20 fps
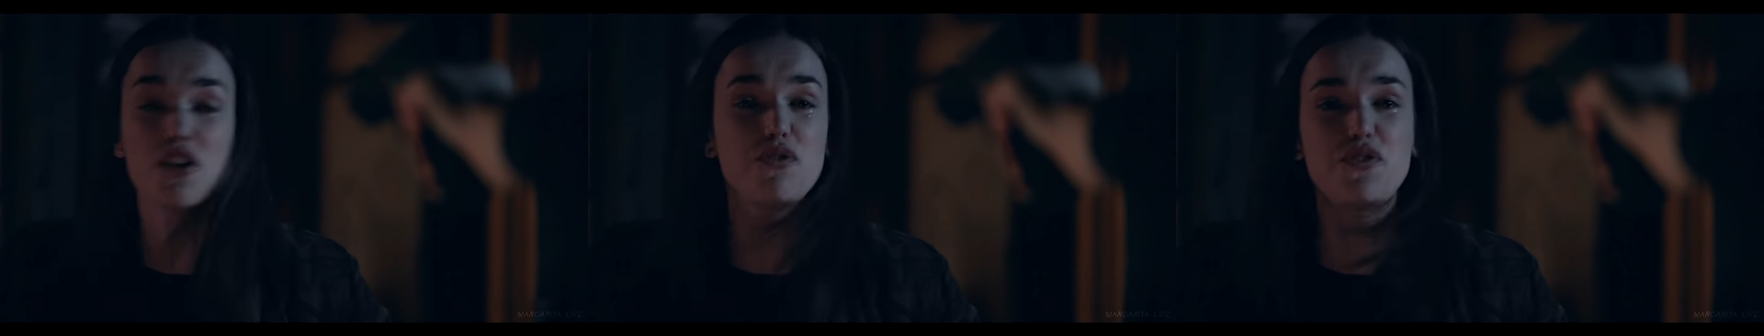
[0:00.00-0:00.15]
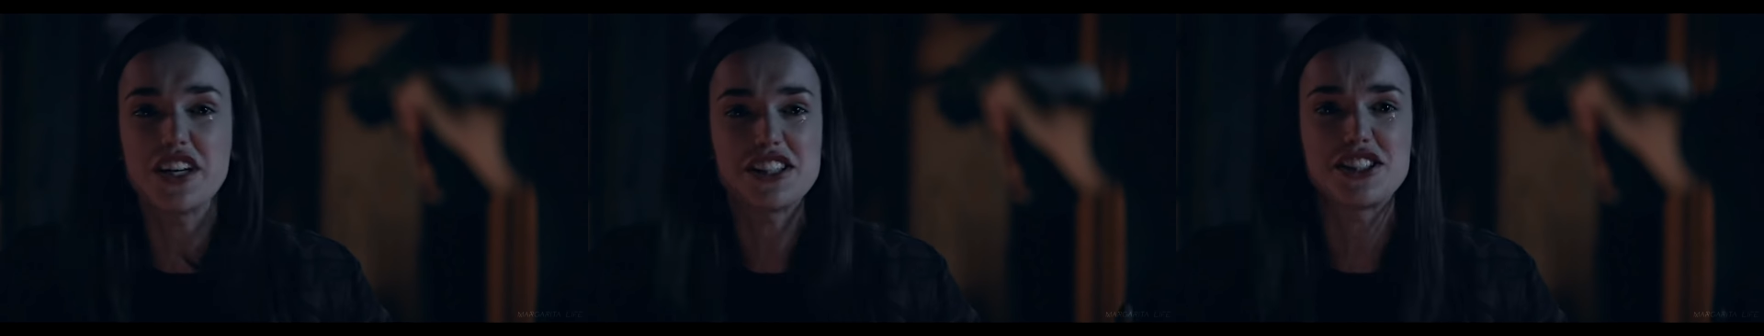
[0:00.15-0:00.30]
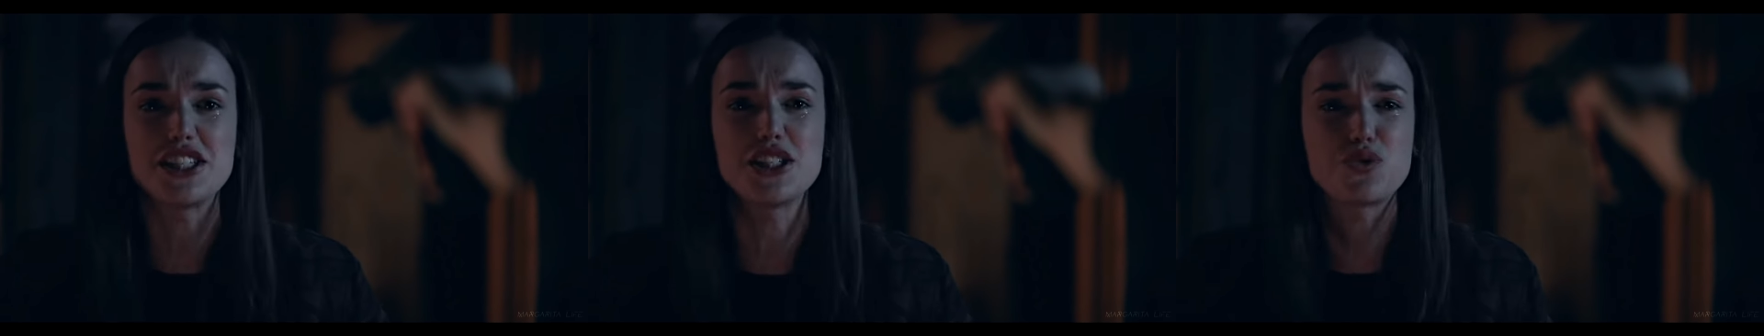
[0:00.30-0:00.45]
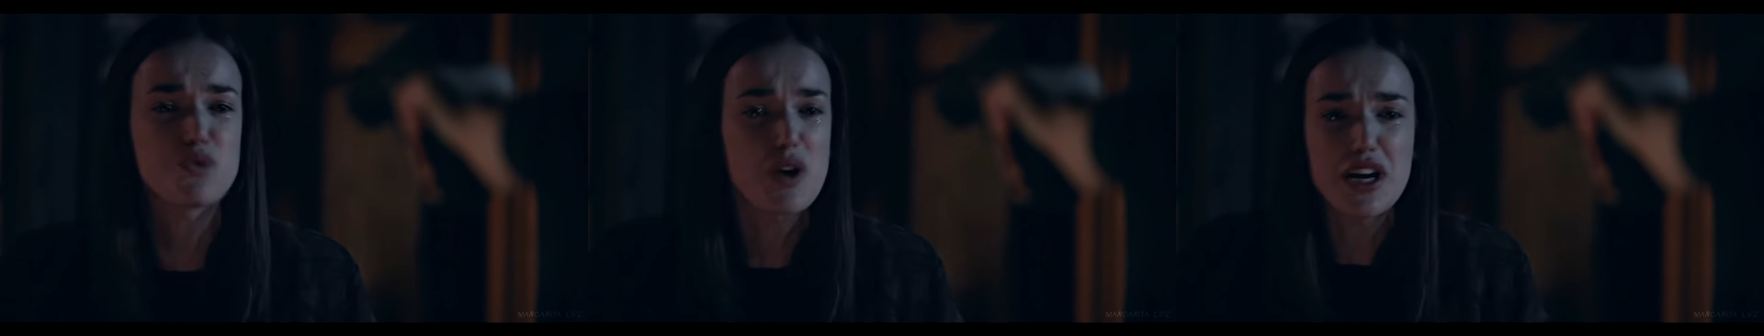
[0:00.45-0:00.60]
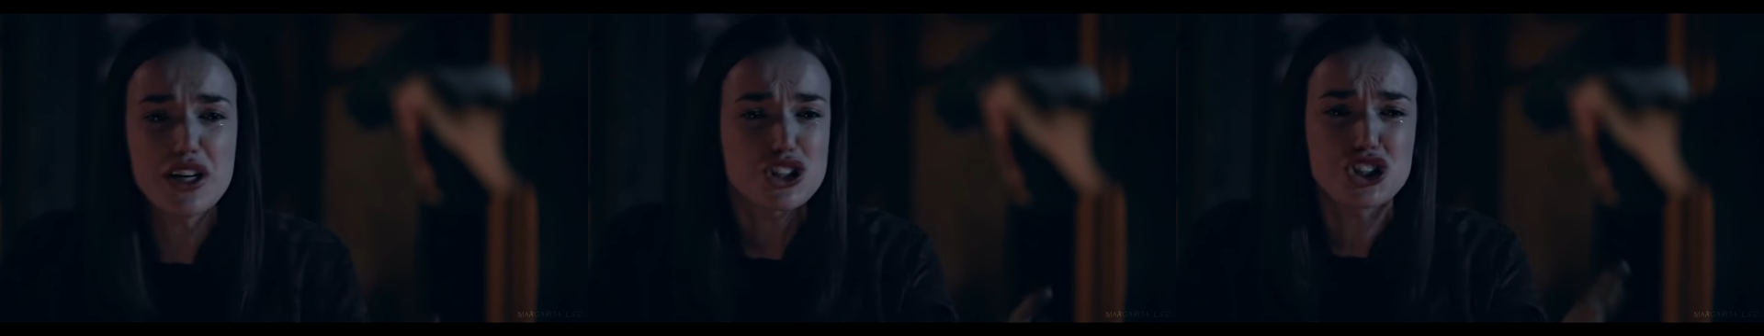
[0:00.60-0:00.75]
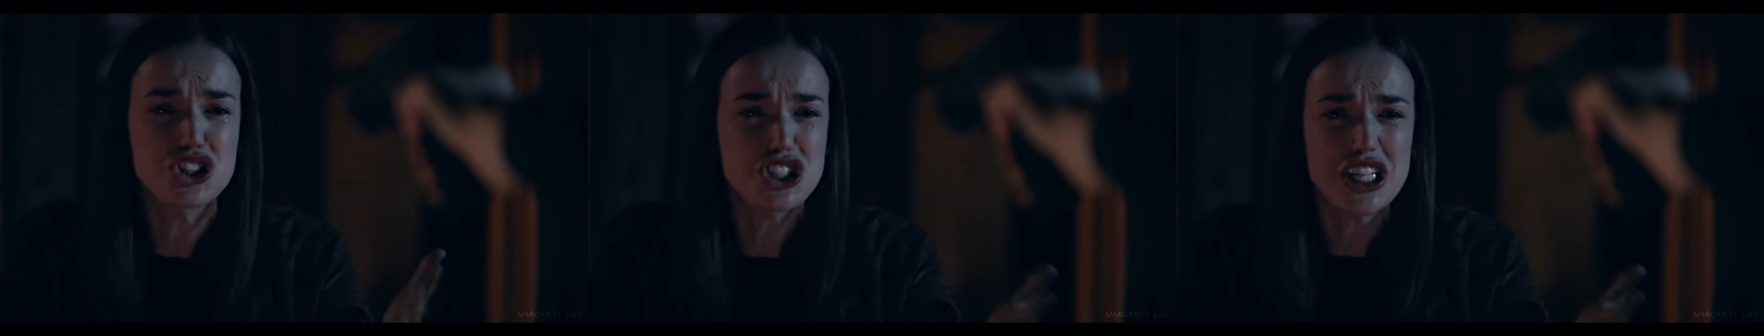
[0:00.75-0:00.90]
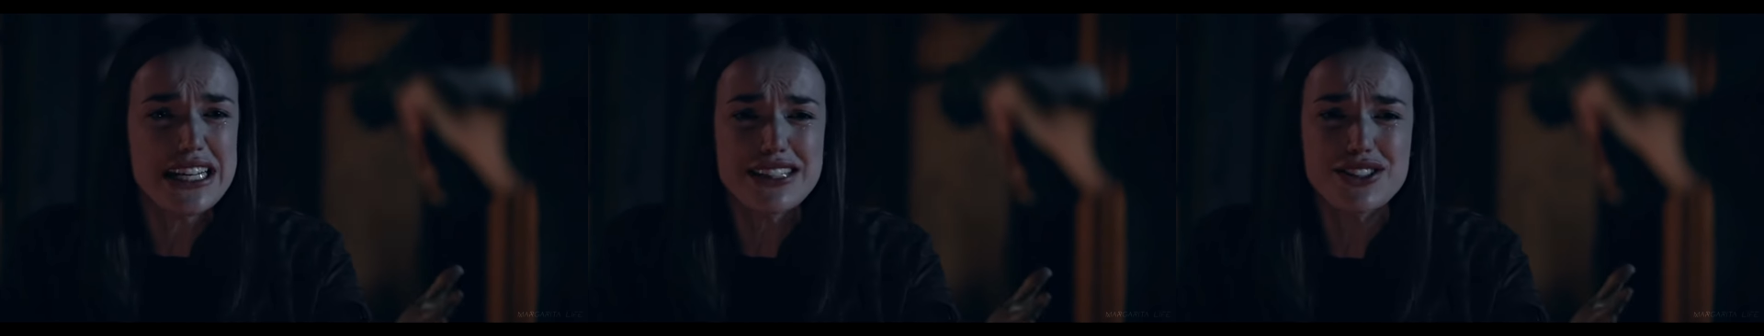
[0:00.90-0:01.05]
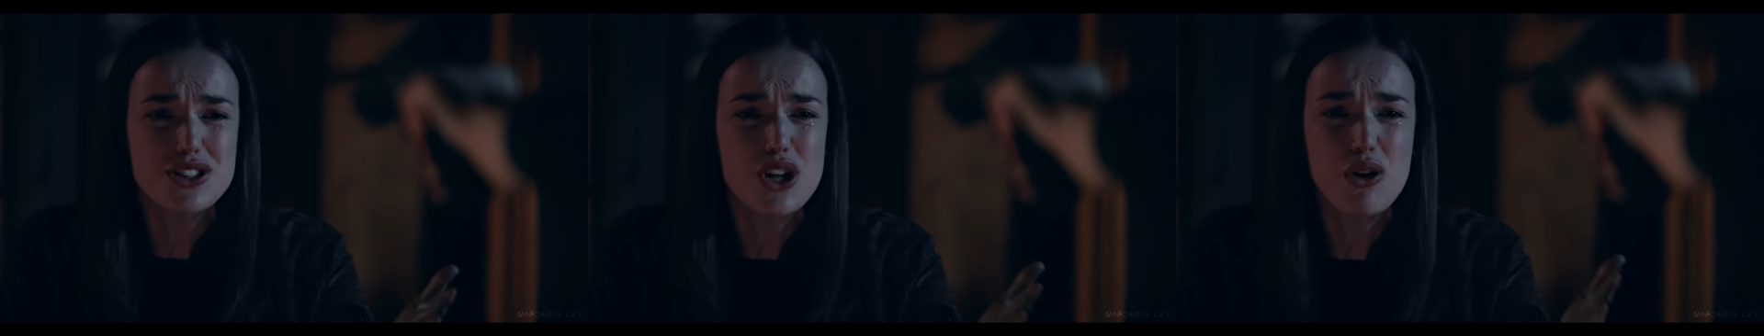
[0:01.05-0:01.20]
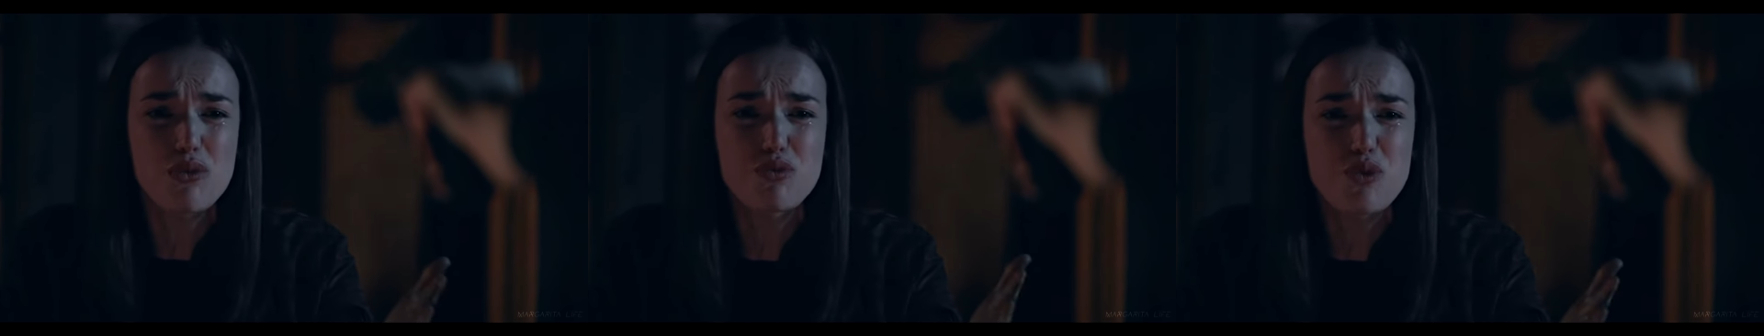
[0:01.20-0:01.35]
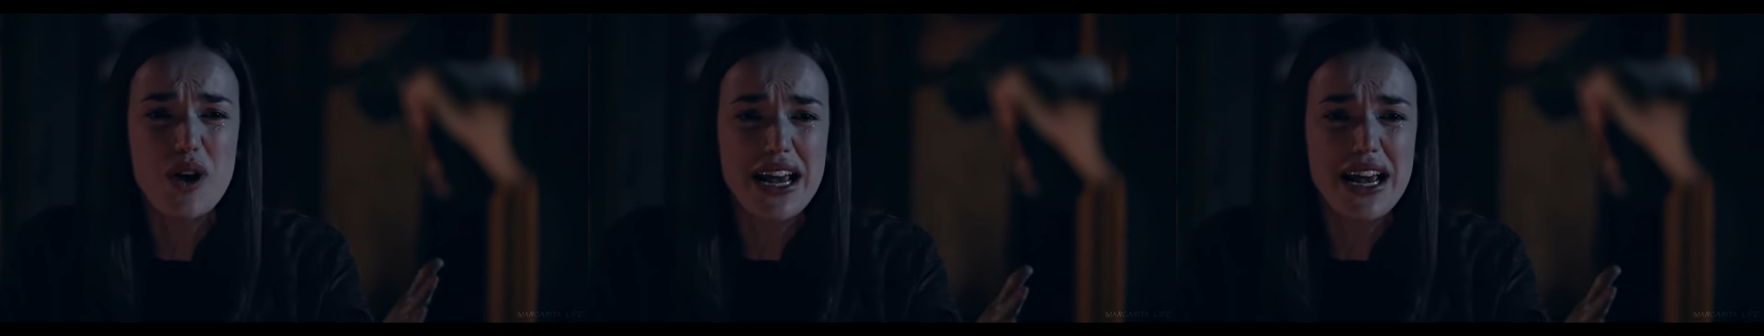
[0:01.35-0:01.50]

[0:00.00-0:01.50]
of this is real. She's not